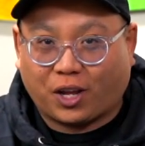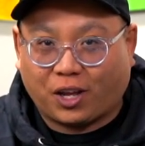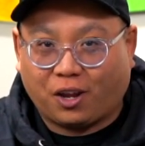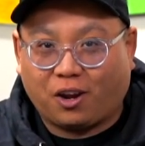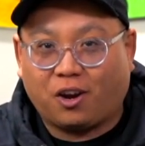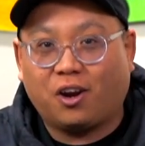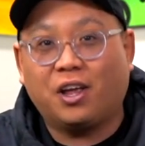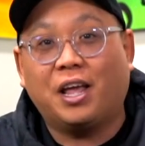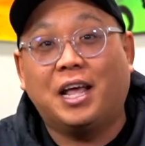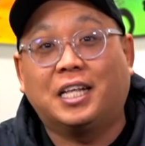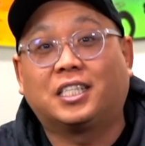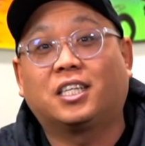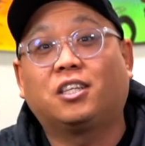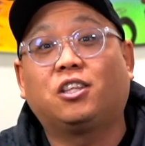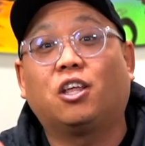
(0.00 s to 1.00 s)
here,
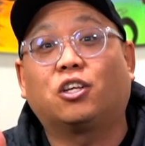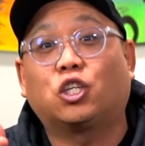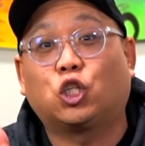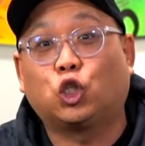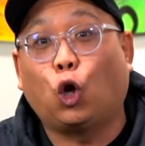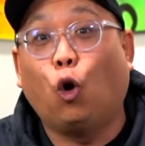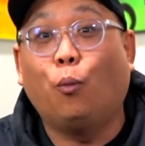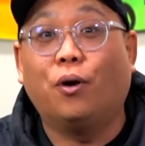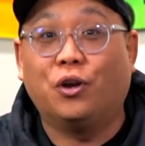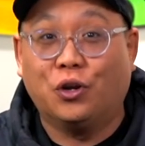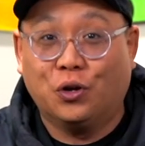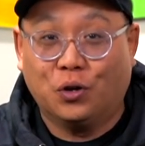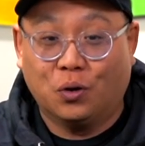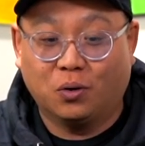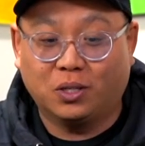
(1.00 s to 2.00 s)
it's the soba
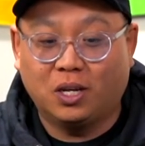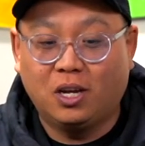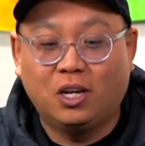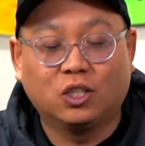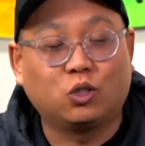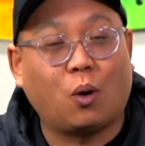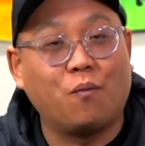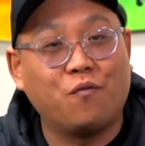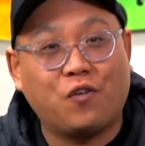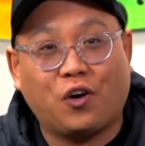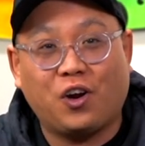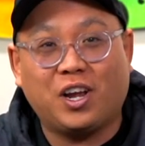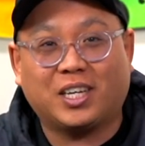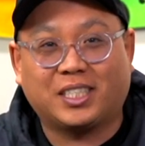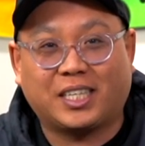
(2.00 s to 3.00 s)
noodles. So I'm
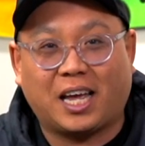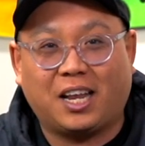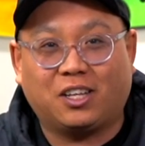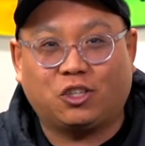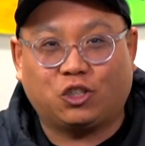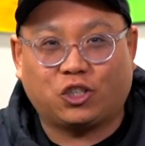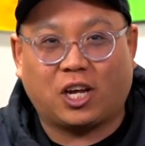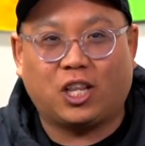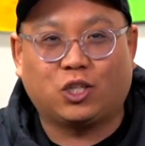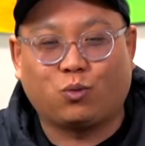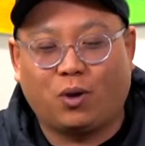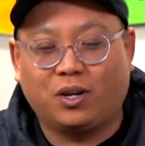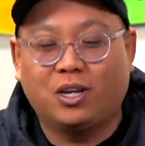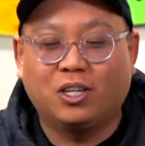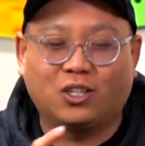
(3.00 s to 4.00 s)
very excited to try this
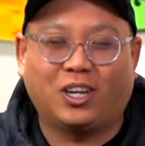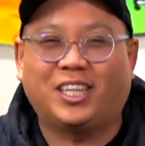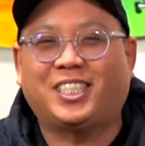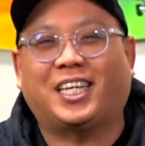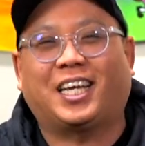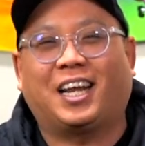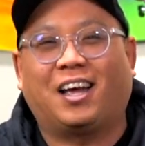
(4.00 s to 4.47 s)
one, so let's check it